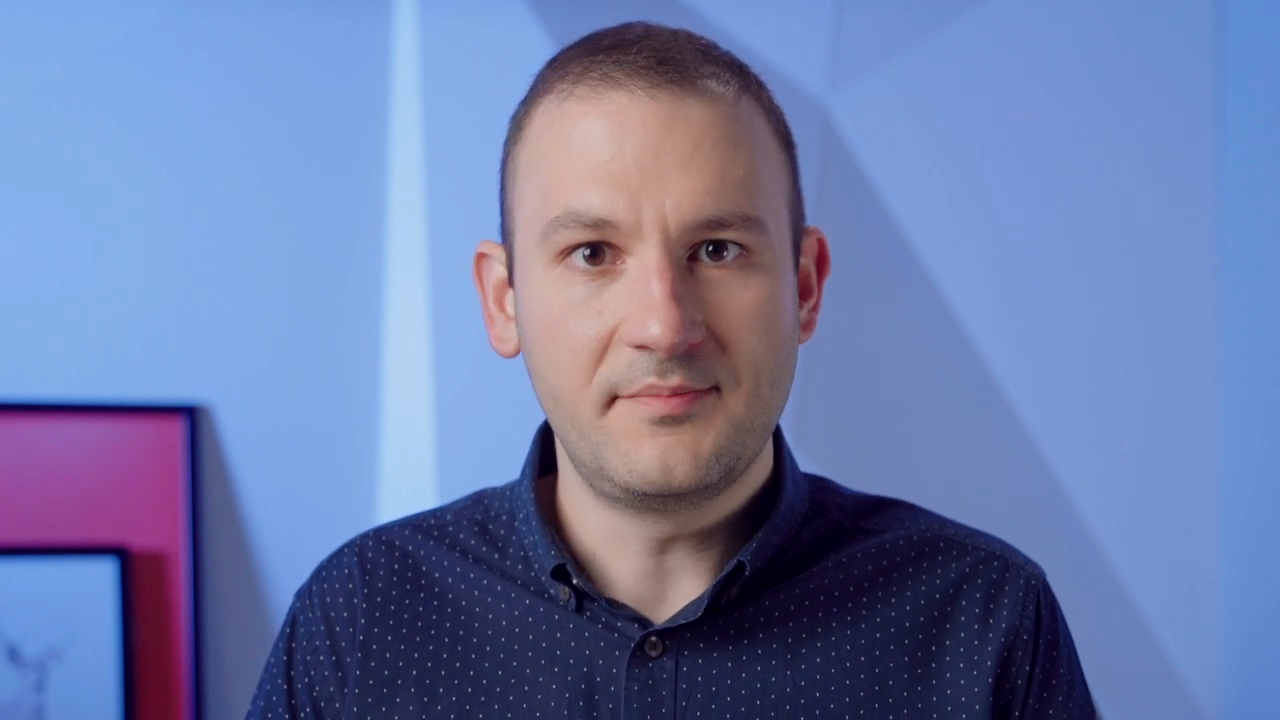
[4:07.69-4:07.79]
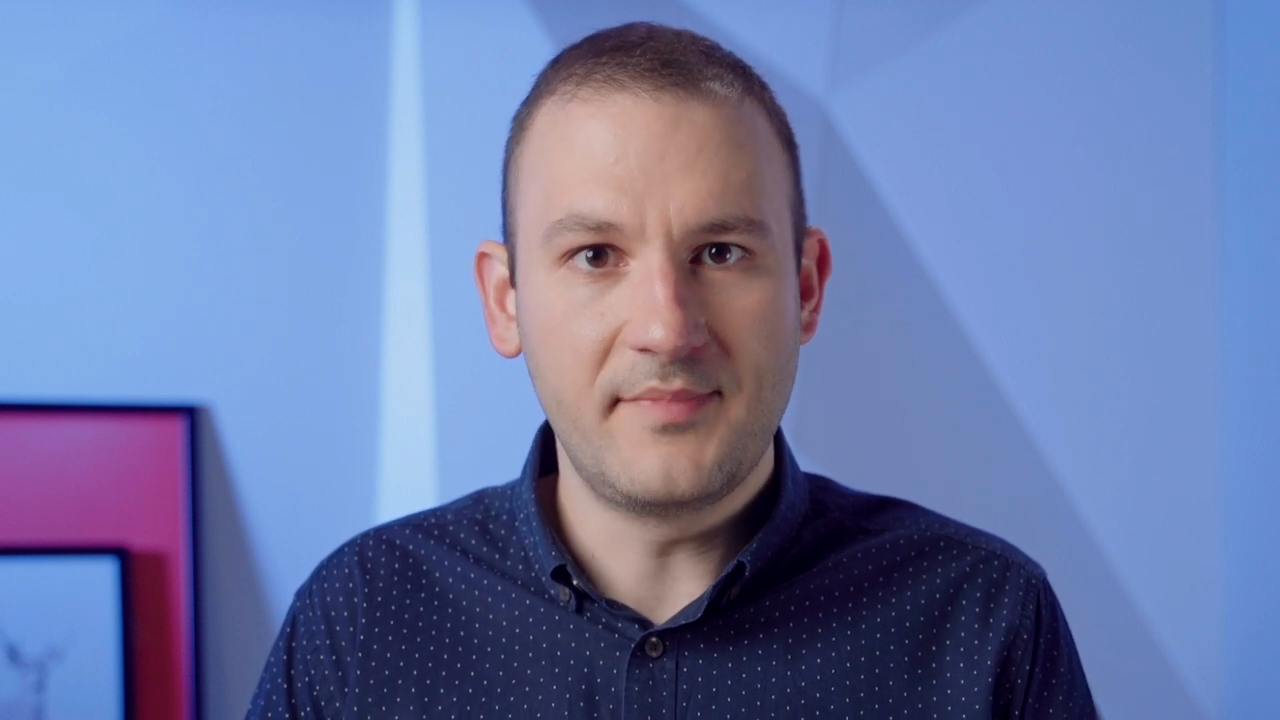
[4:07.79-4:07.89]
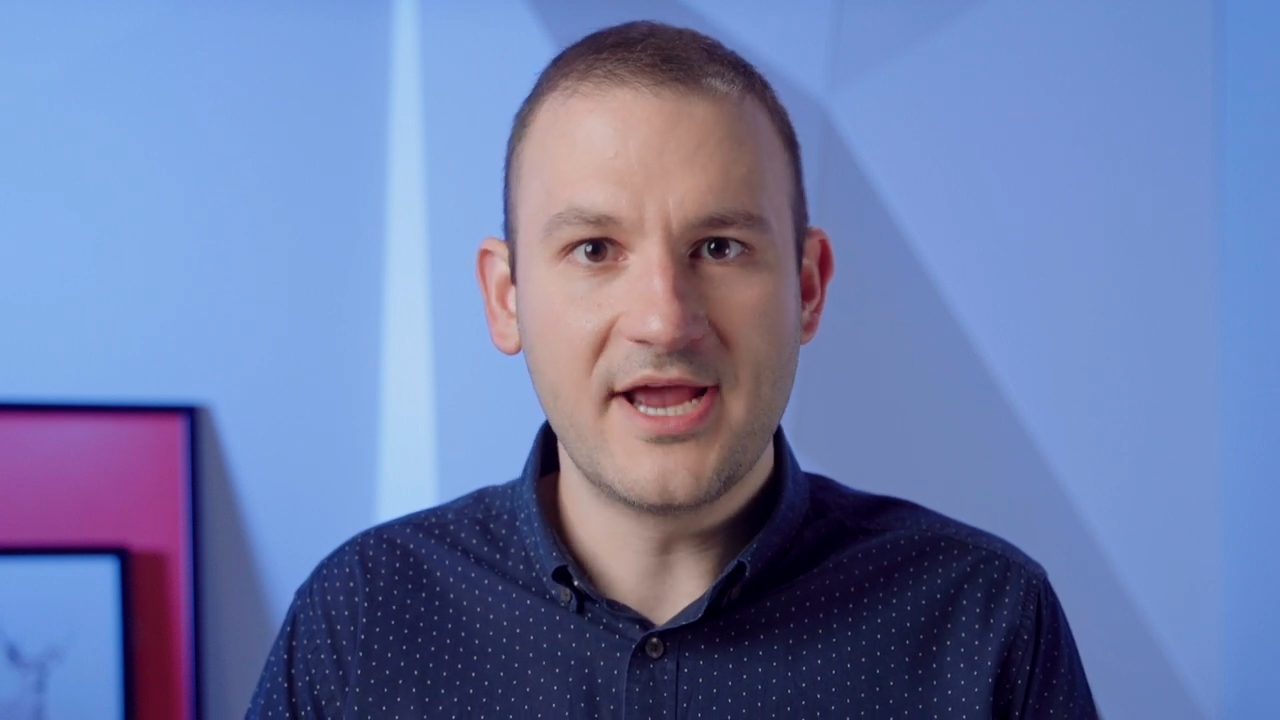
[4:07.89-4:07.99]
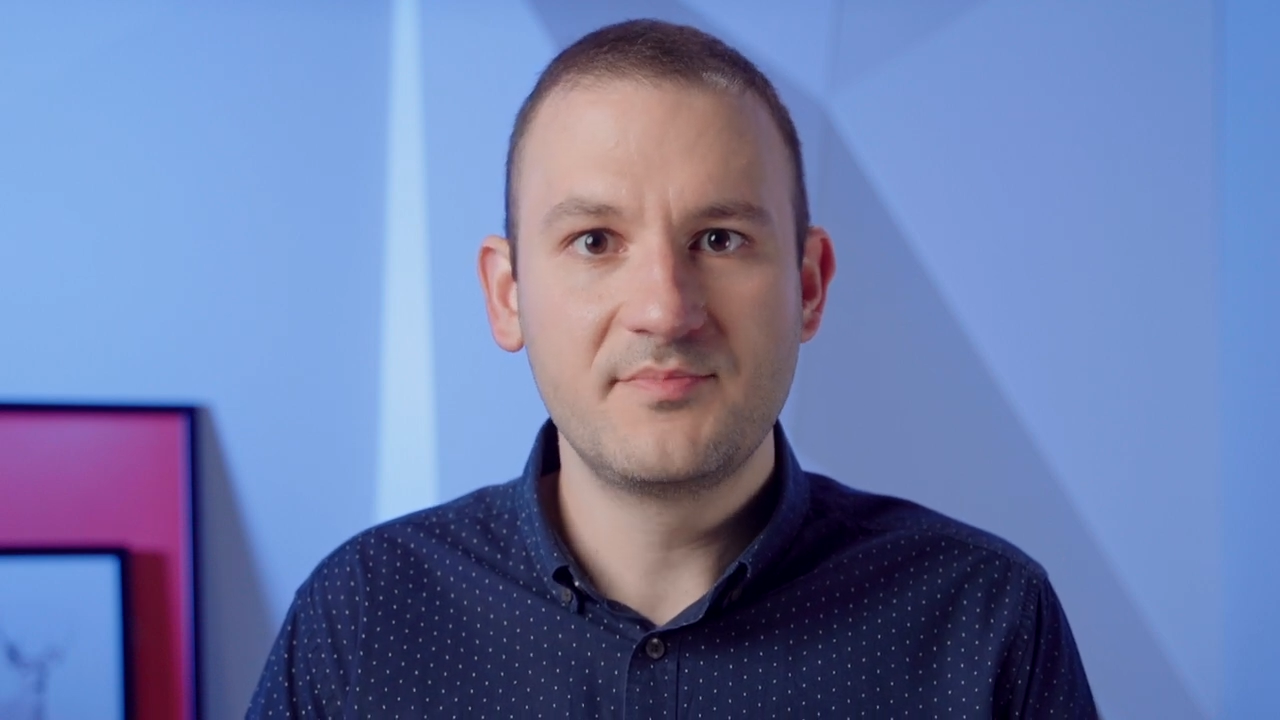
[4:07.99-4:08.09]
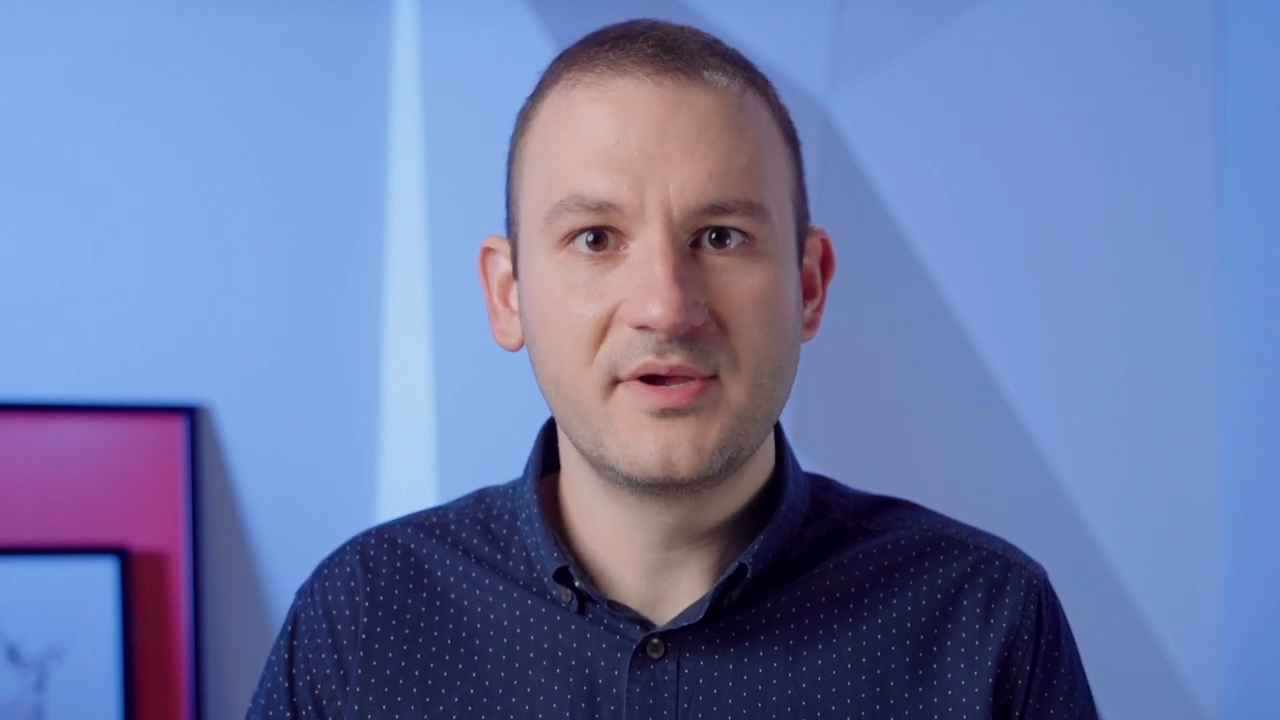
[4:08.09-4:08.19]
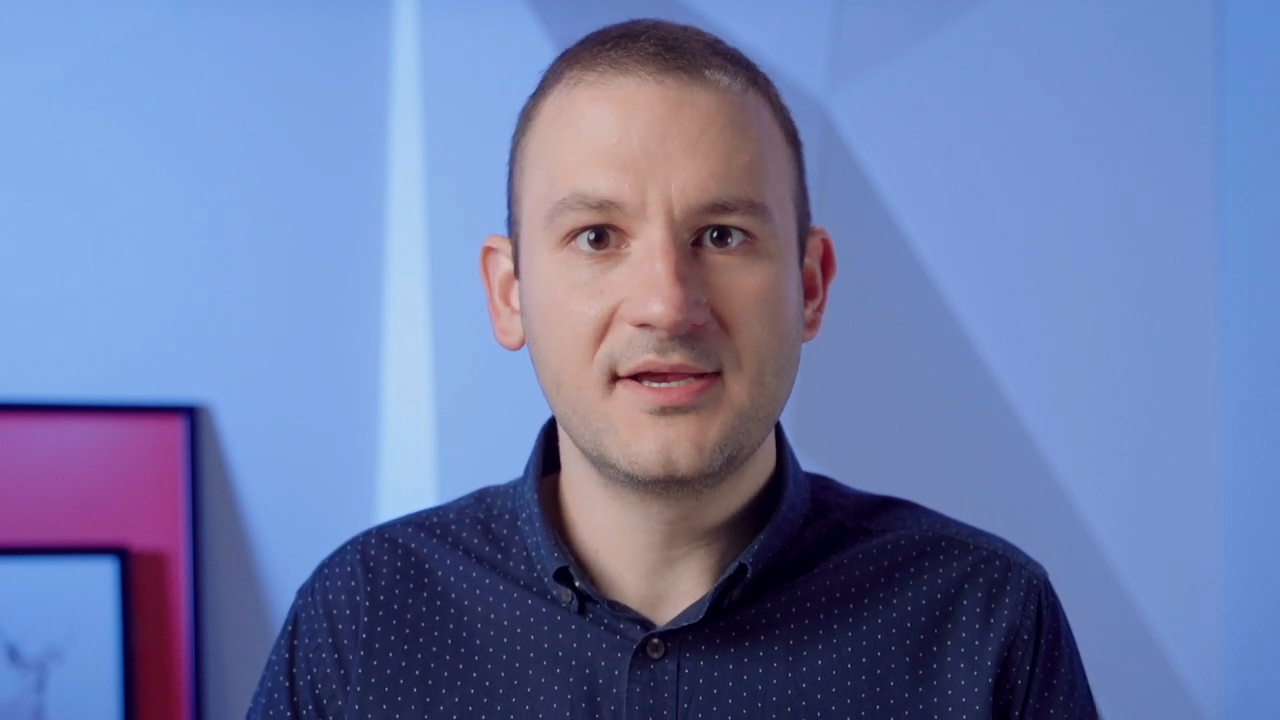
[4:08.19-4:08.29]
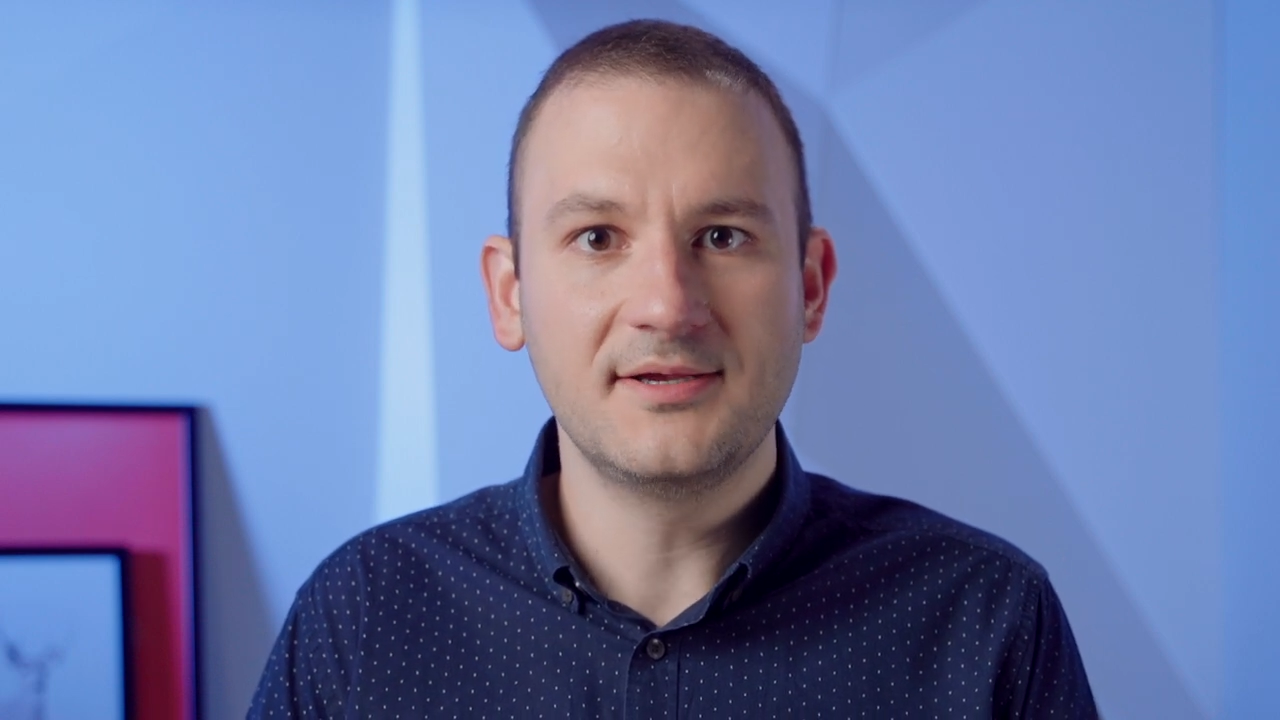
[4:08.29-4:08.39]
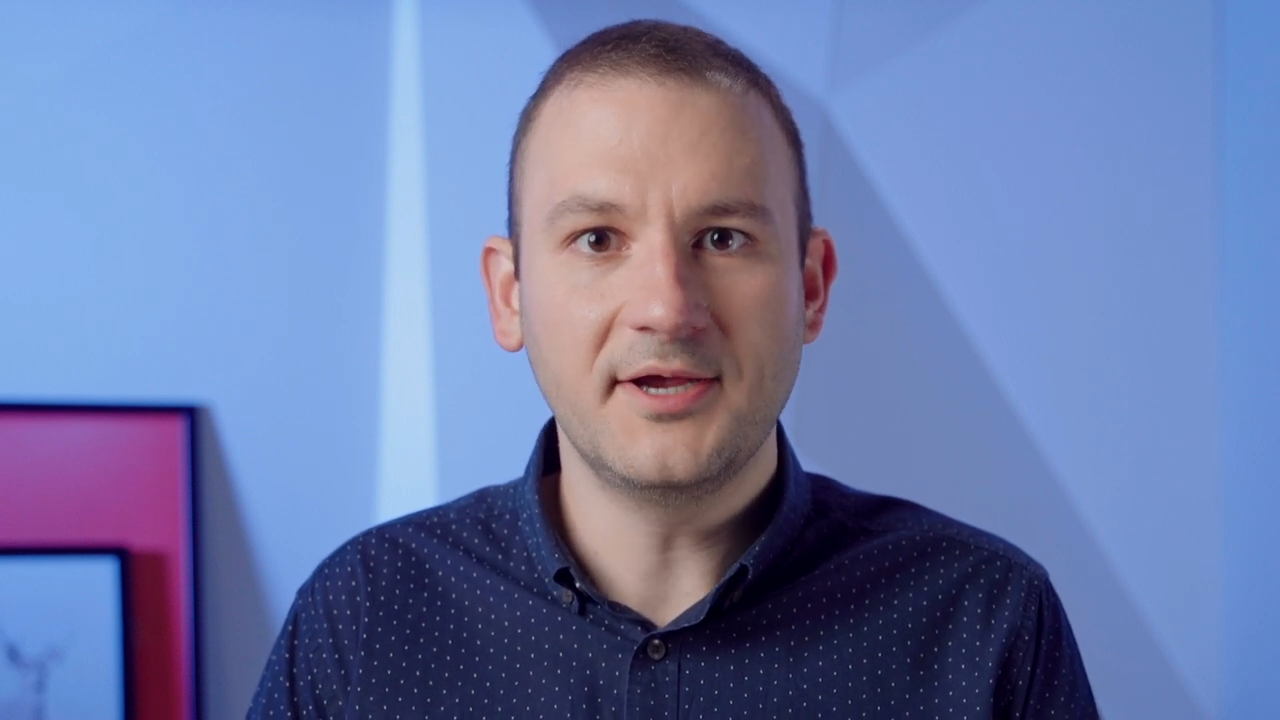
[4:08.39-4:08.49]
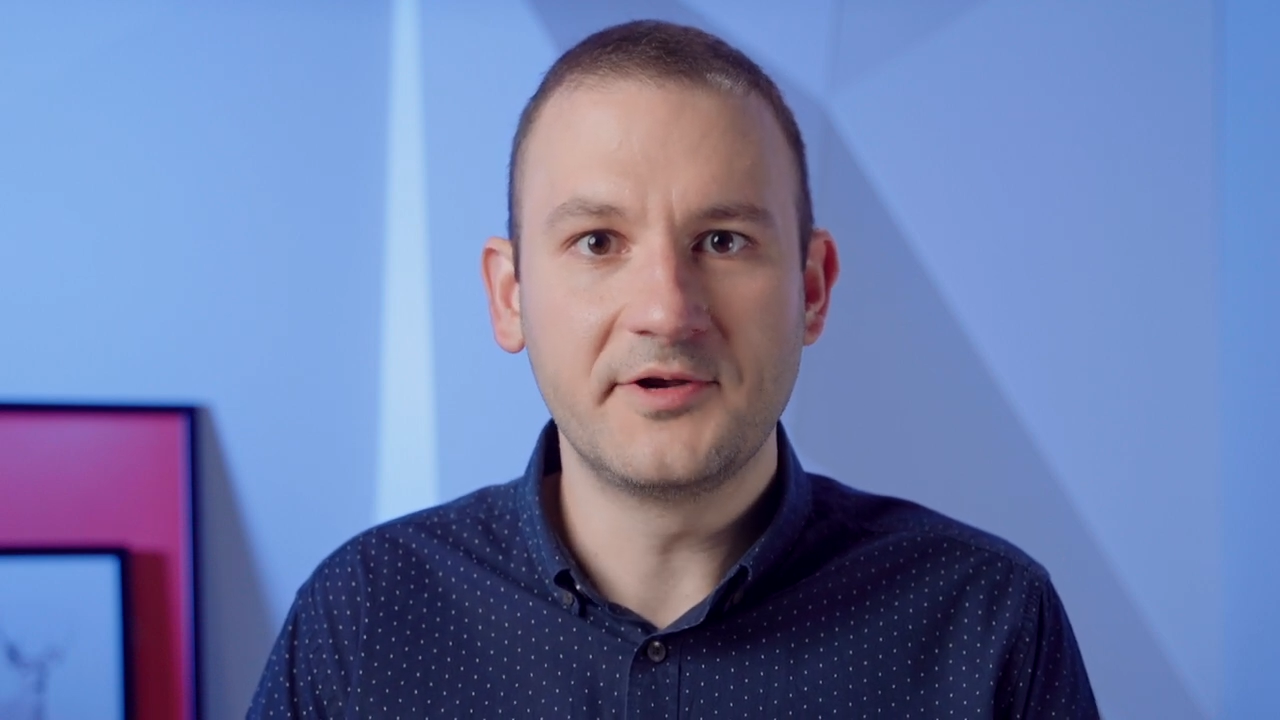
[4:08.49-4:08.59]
may be